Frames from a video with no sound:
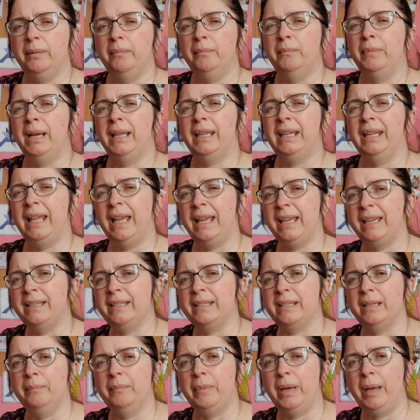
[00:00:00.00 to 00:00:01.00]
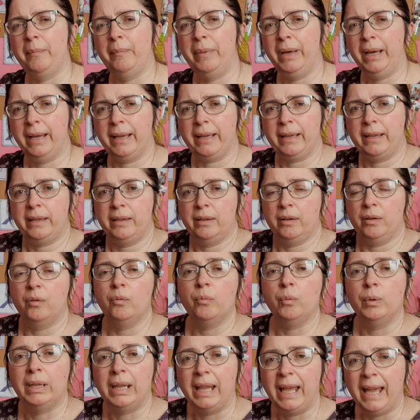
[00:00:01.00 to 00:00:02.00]
my legs and my back
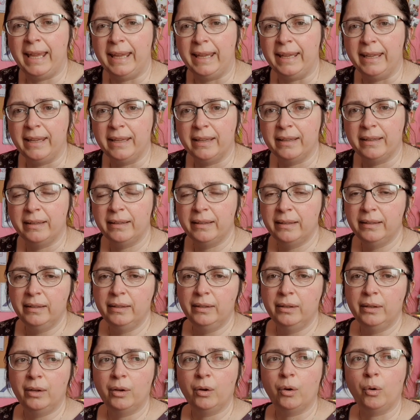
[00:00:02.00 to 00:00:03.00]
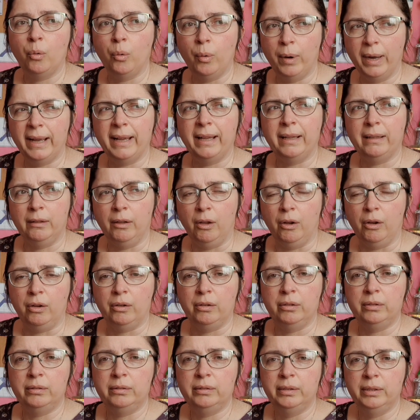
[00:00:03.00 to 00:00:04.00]
will ache quite a lot,